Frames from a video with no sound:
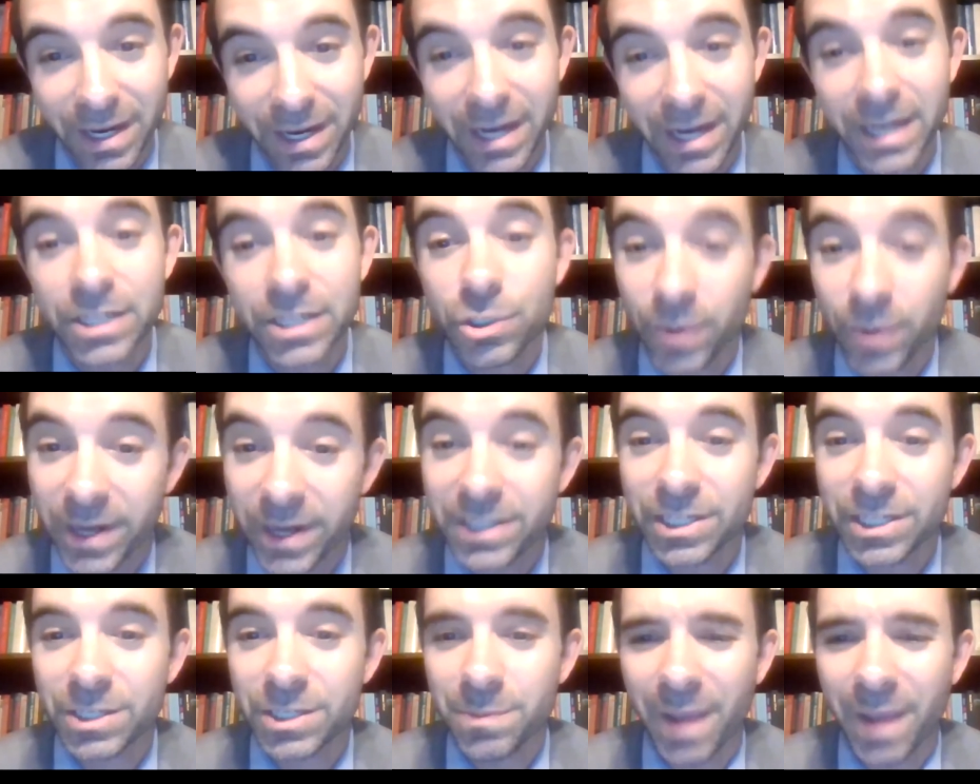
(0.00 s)
It
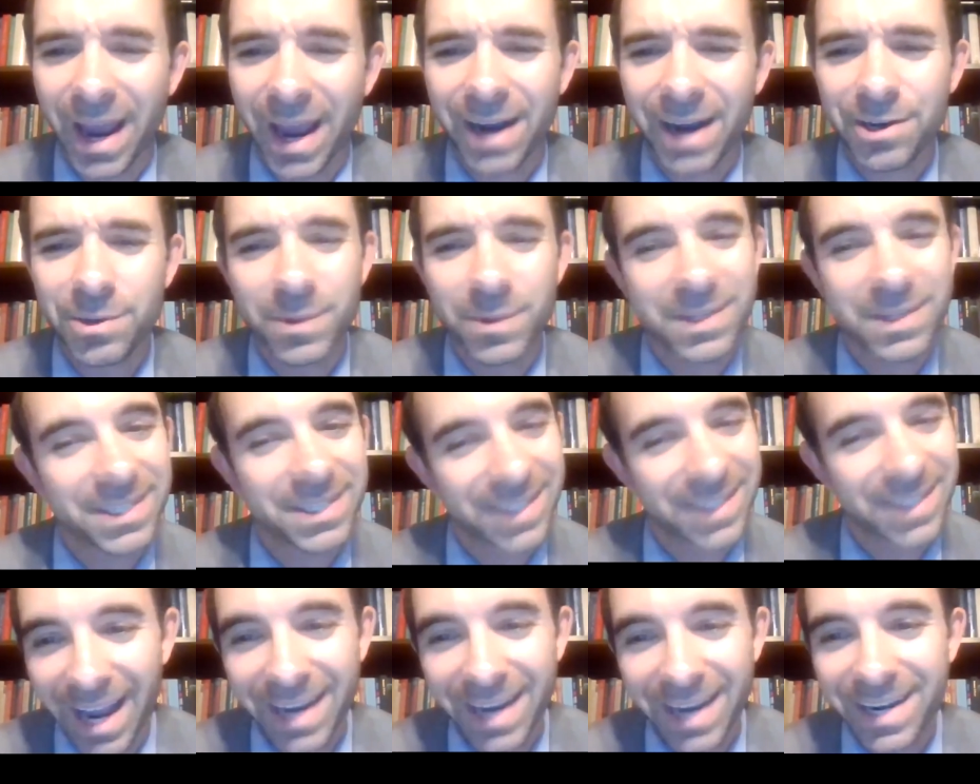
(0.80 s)
traces back to a
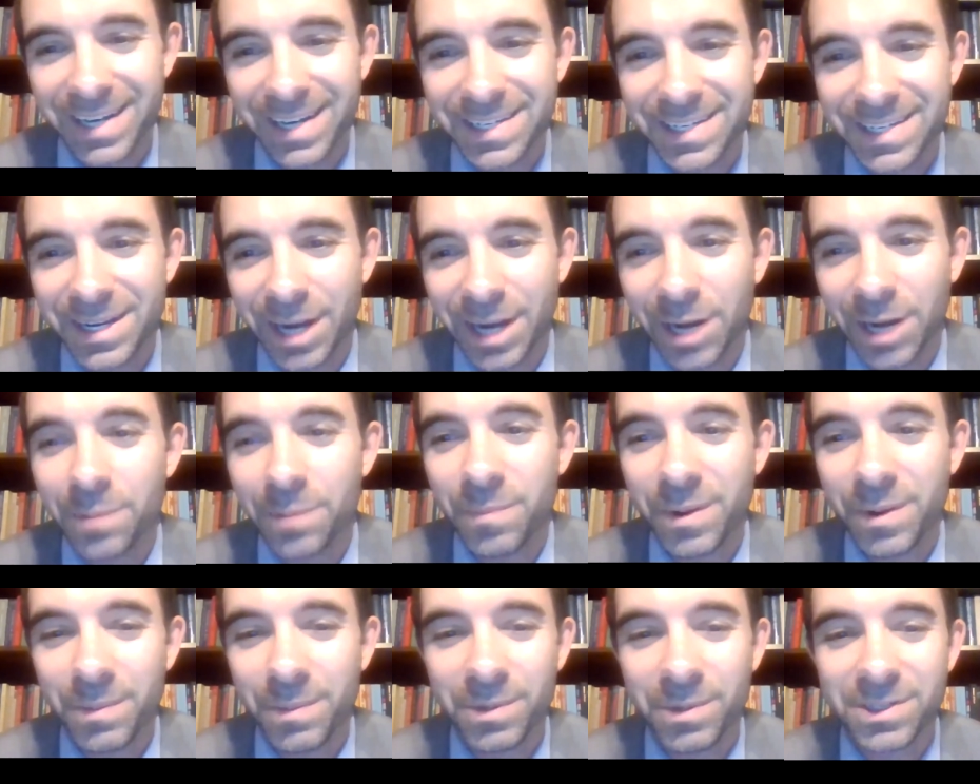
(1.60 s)
Zionist young
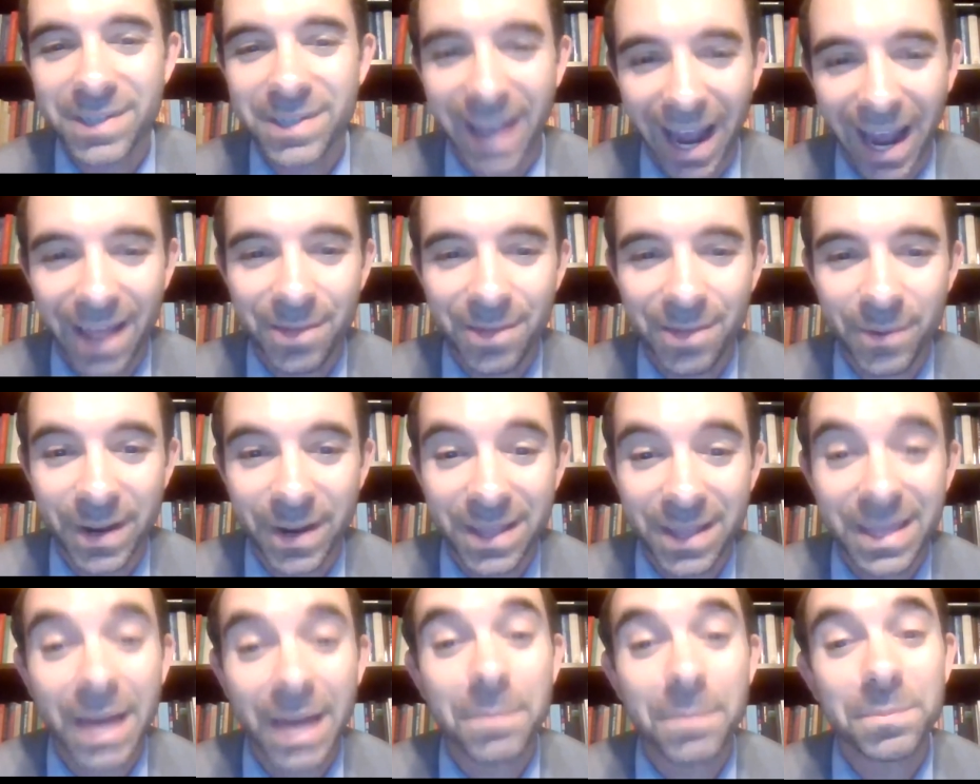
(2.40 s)
people's
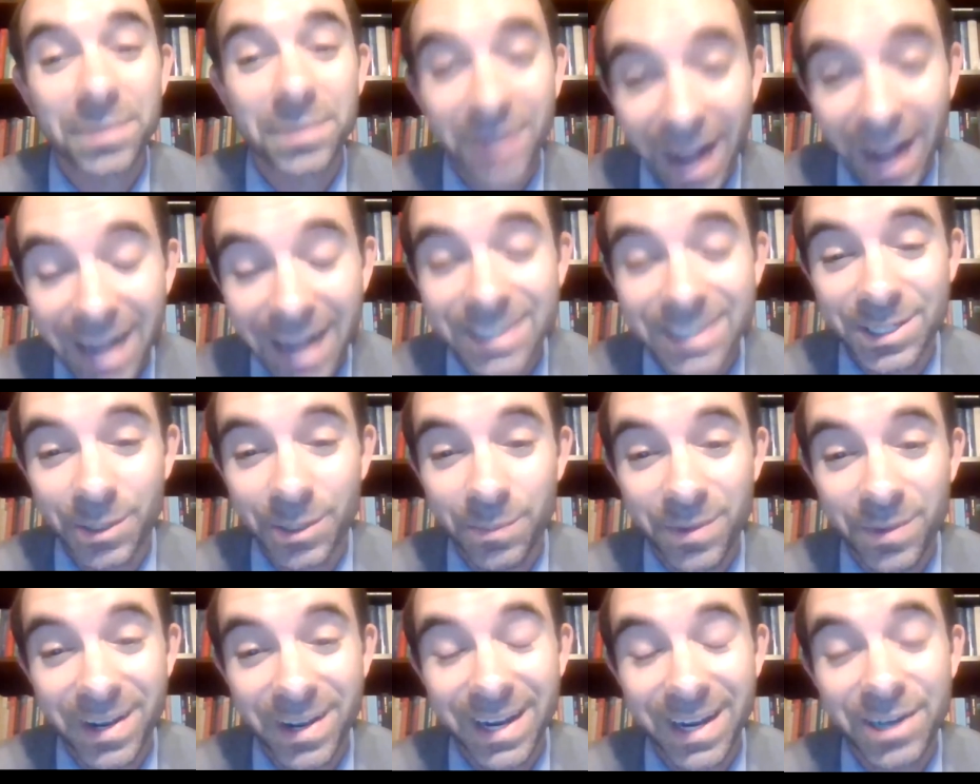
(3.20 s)
gathering that
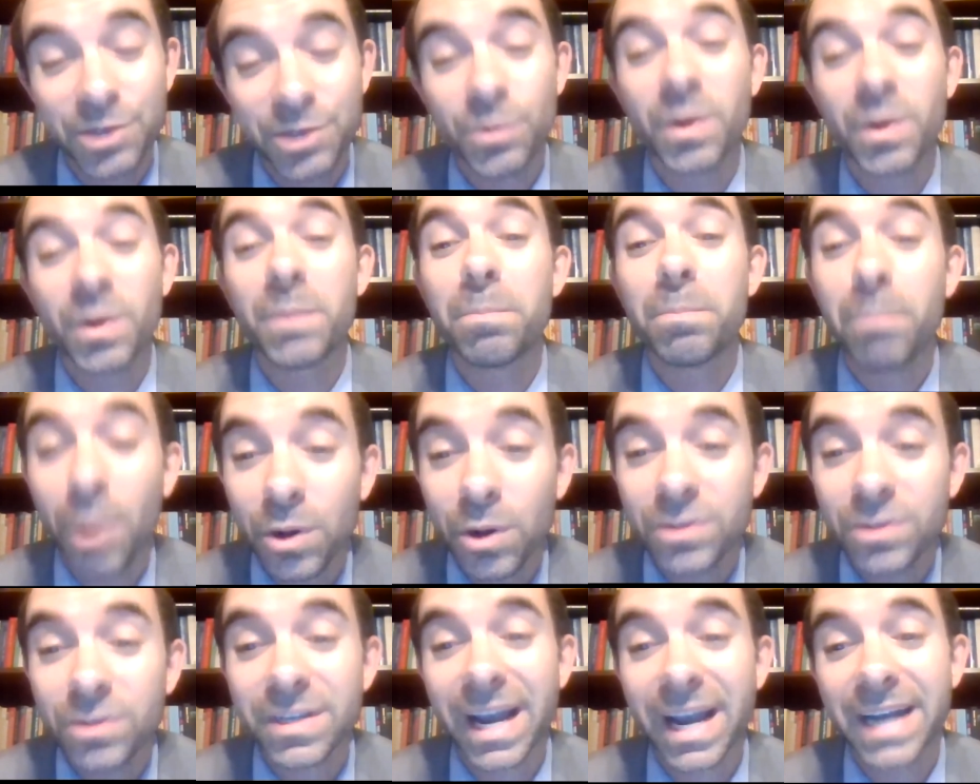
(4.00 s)
blossomed into a
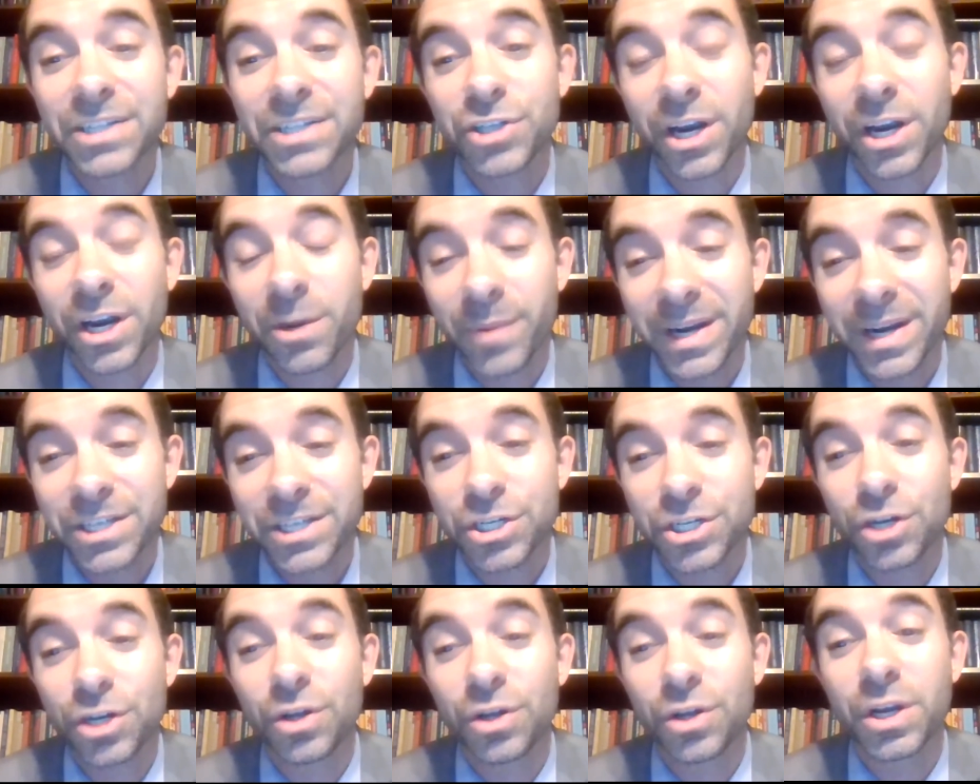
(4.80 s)

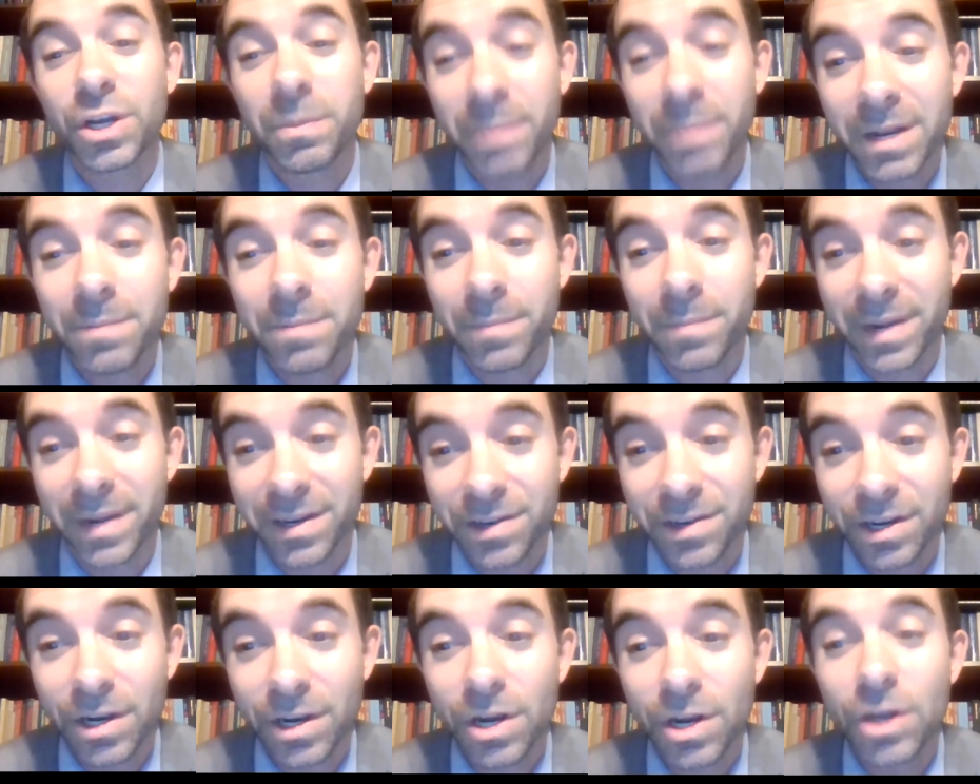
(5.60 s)
multi-generational commitment